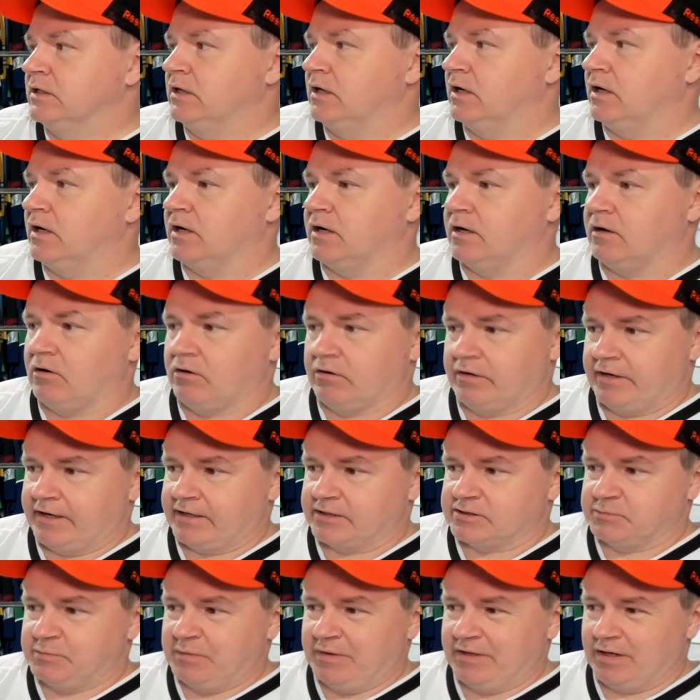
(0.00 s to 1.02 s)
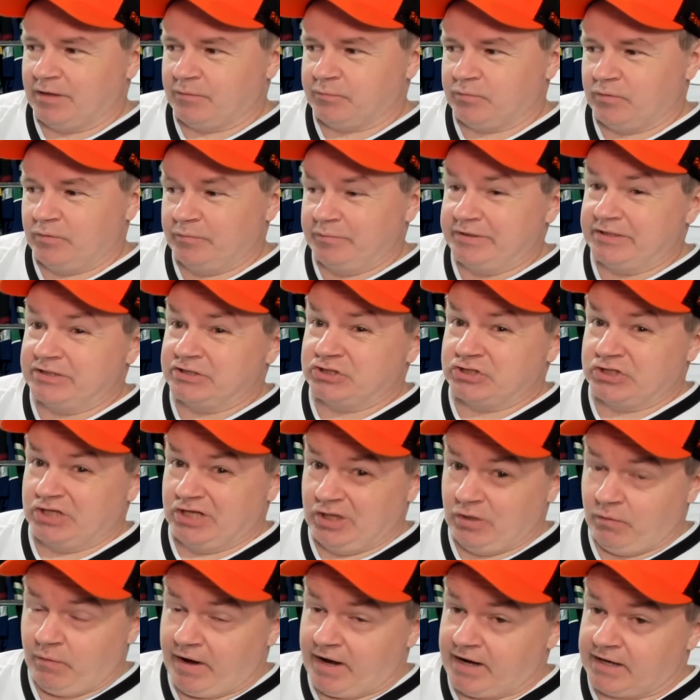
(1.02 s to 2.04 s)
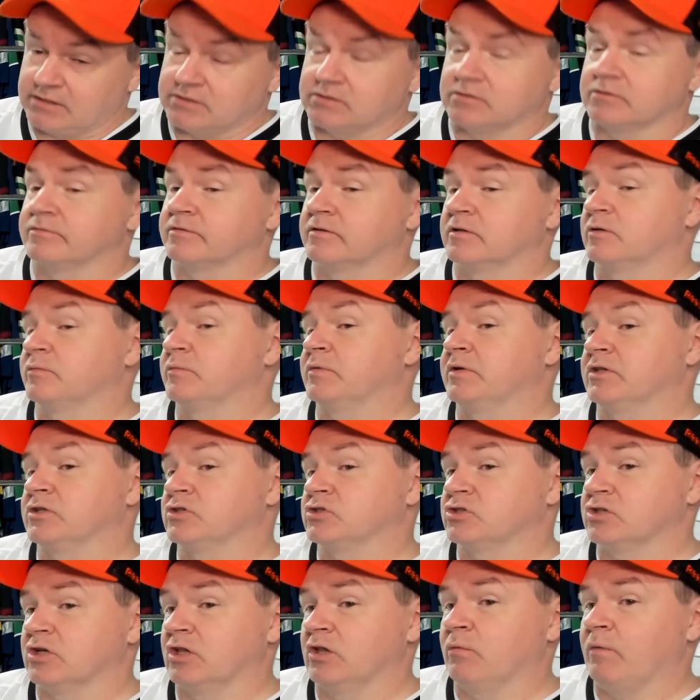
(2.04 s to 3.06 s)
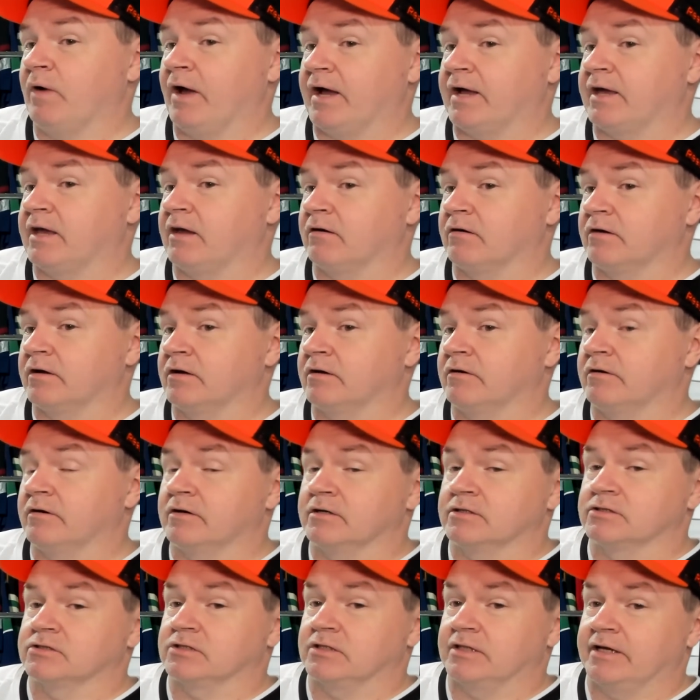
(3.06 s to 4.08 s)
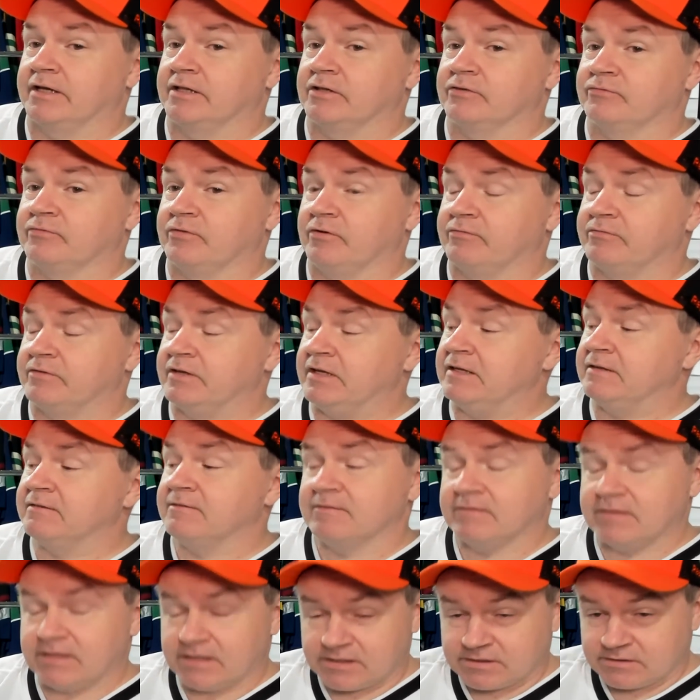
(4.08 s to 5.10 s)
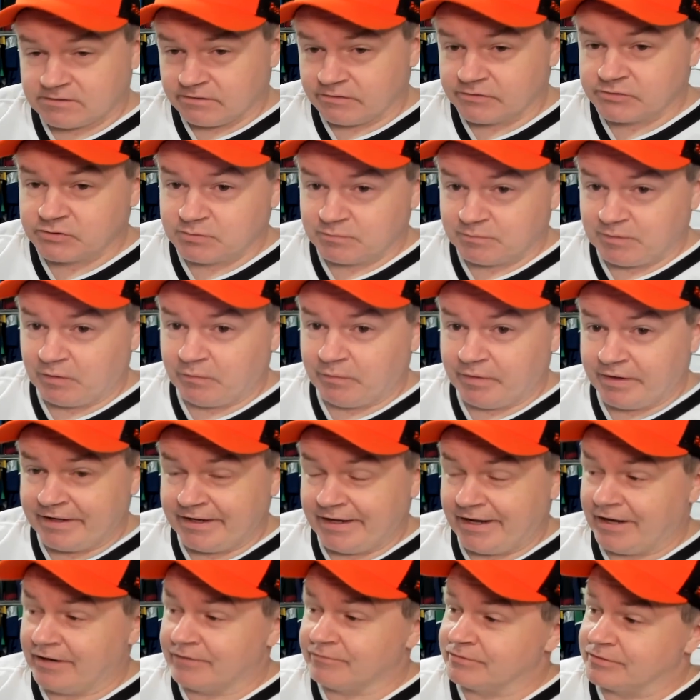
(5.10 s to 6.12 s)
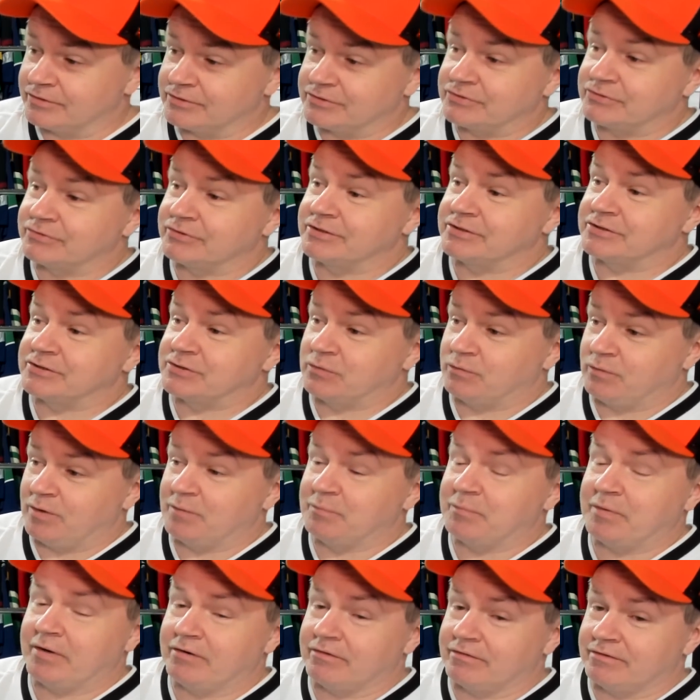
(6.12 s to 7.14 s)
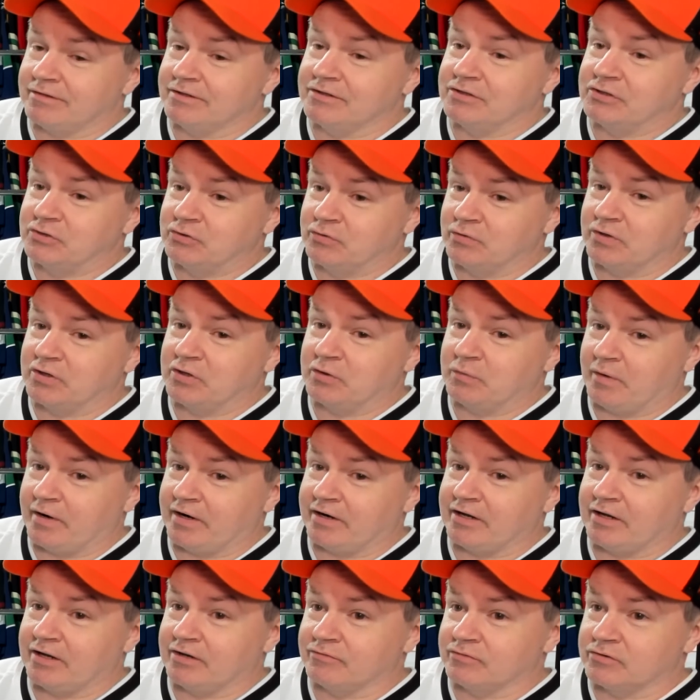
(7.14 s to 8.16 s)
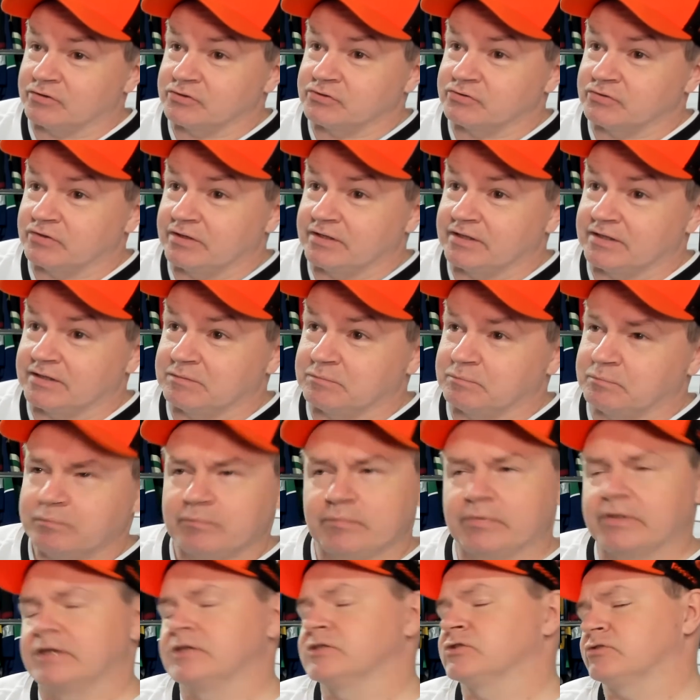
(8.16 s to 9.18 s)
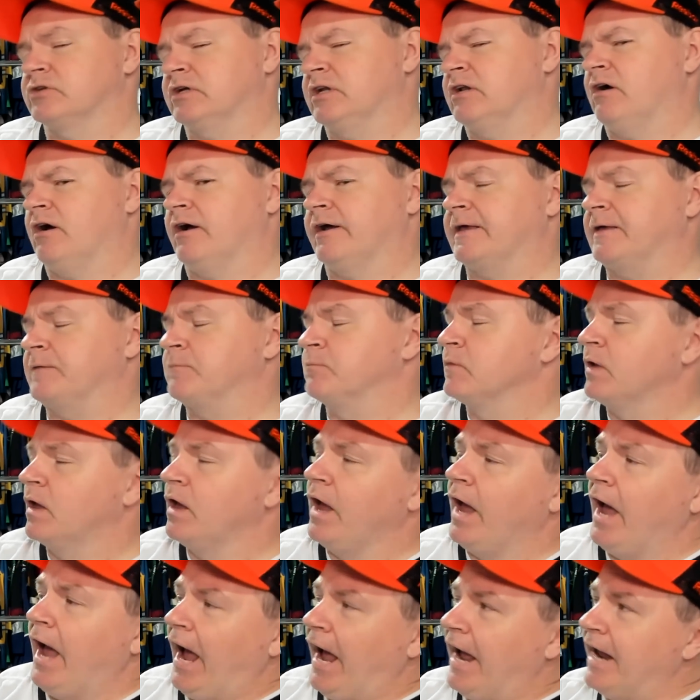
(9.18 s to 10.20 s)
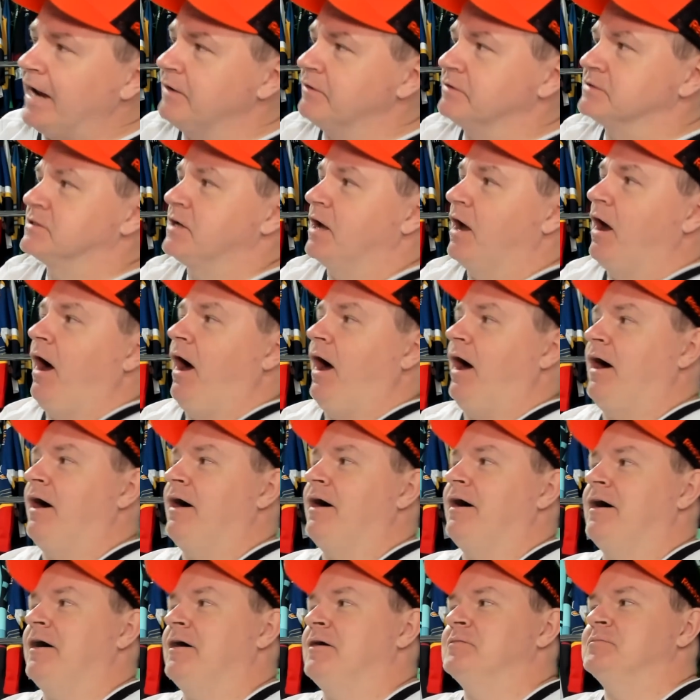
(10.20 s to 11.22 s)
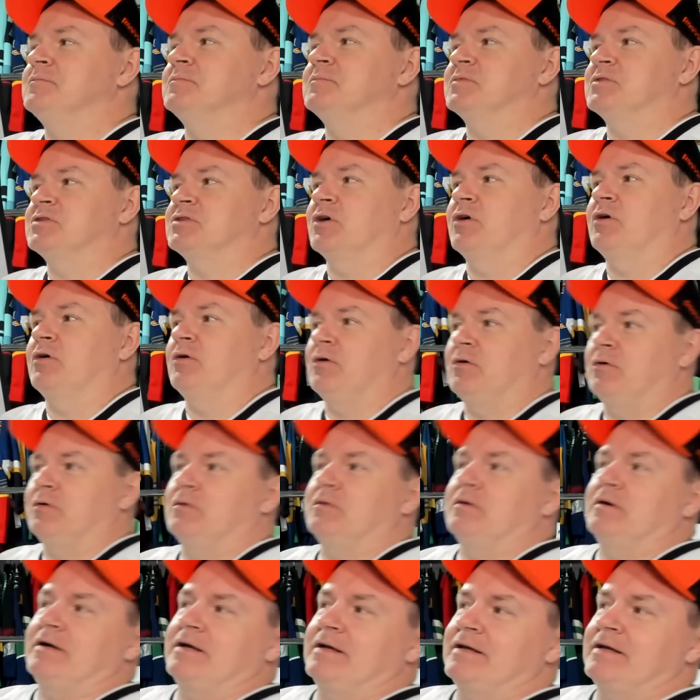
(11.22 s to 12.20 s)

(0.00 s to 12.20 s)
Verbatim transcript: uh, our next meetup will be in Chilliwack. So if you're going to be in the Chilliwack area on July the 15th, that's also my wedding anniversary. So what better thing to do on your wedding anniversary than play street hockey? Anyways, um, so